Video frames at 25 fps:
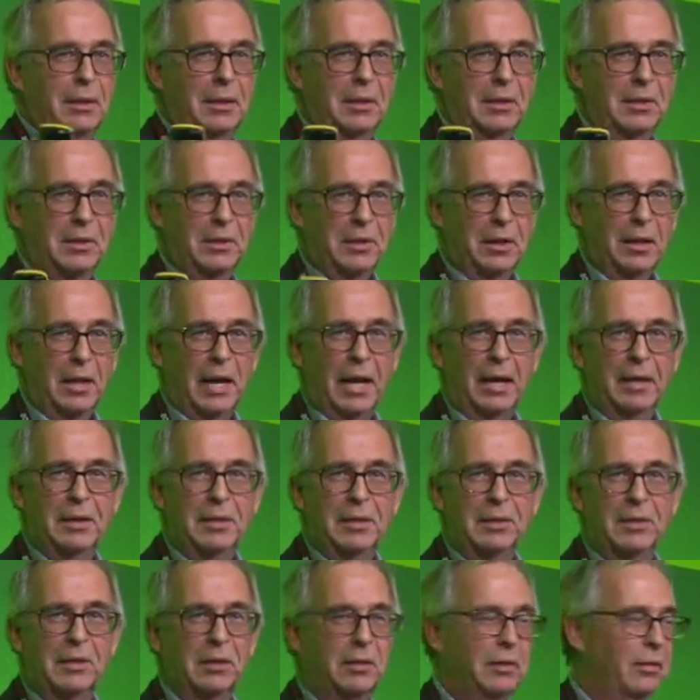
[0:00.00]

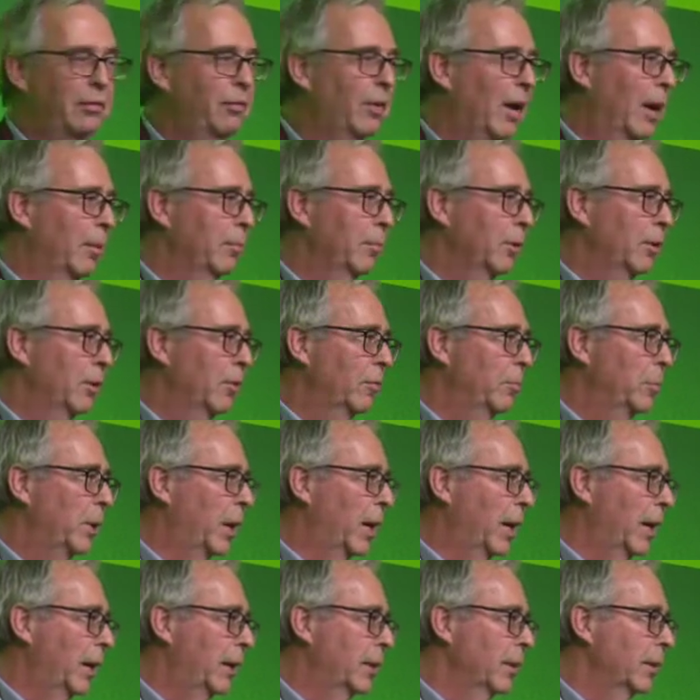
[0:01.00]
Stellantis is a family of
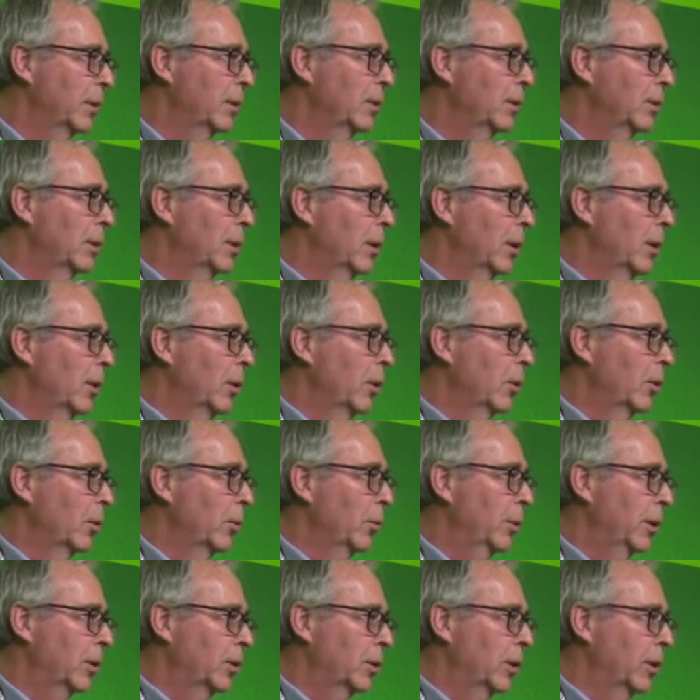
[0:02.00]
brands
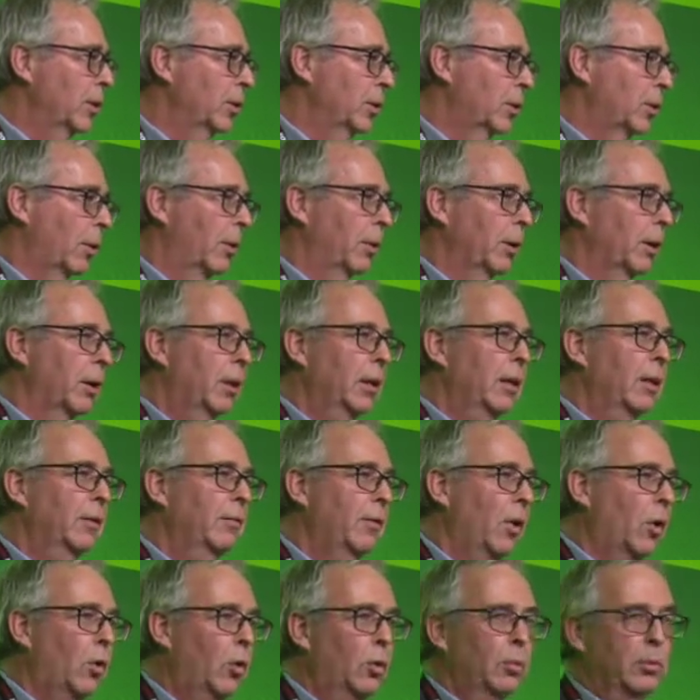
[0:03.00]
which historically have
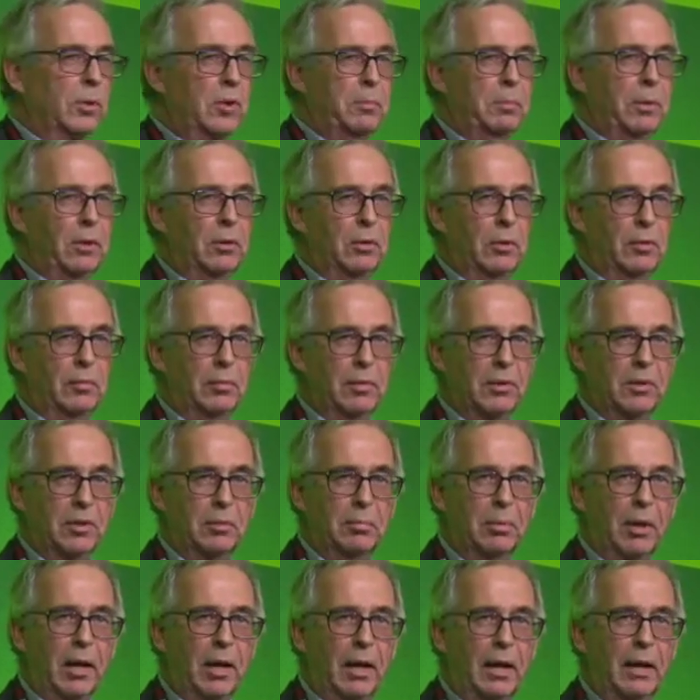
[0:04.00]
always been
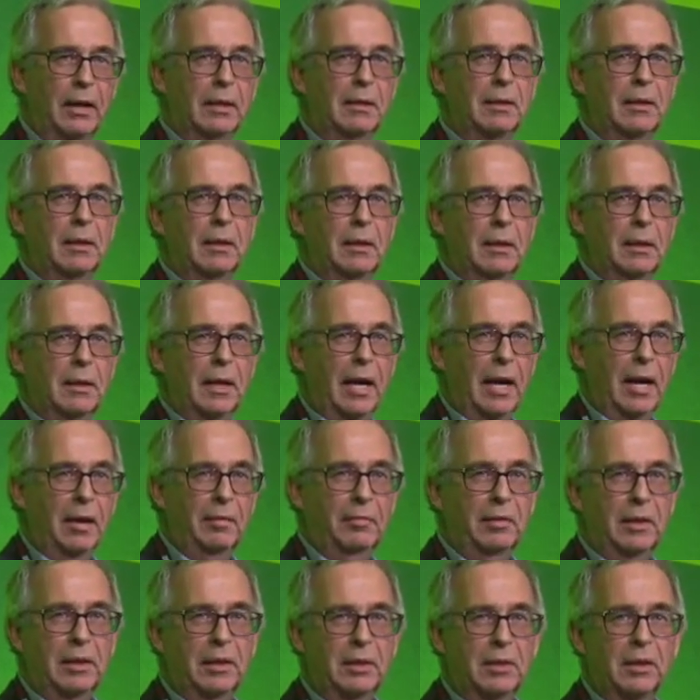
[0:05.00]
oversupplied,
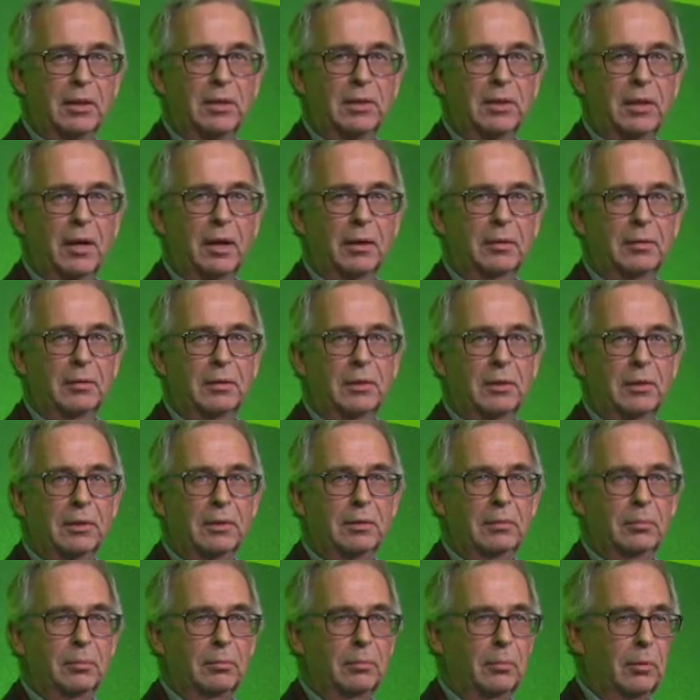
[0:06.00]
heavily
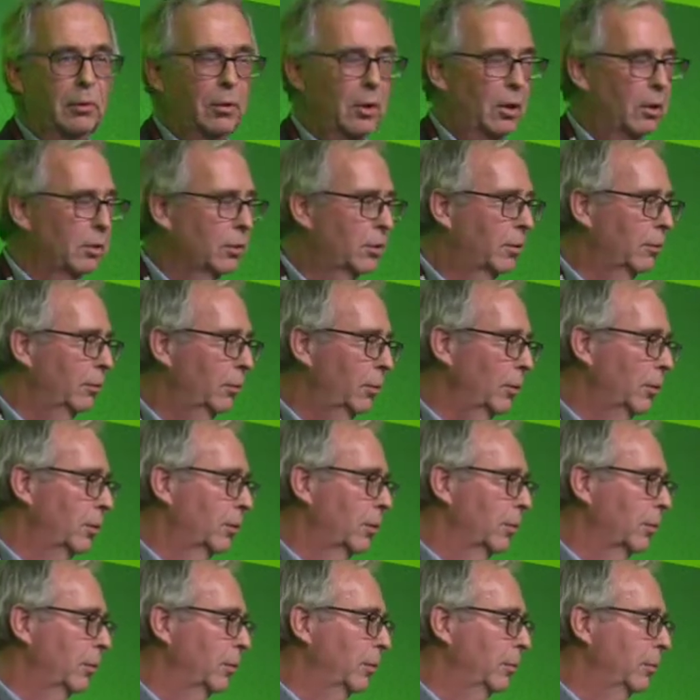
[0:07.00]
discounted, lots of
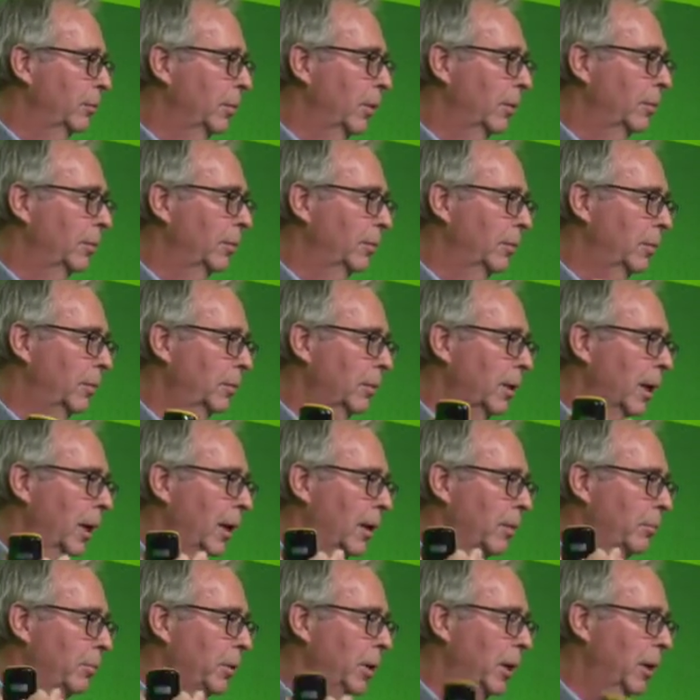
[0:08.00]
use of
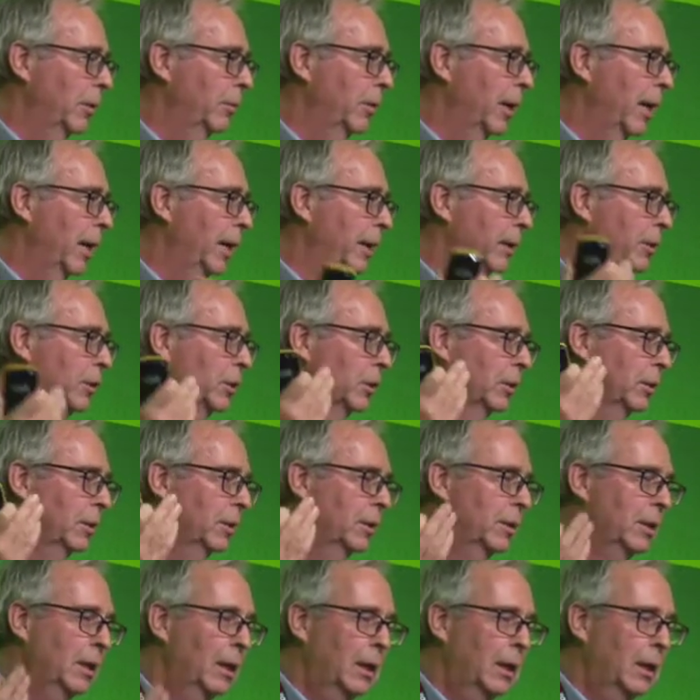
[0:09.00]
pre-reg and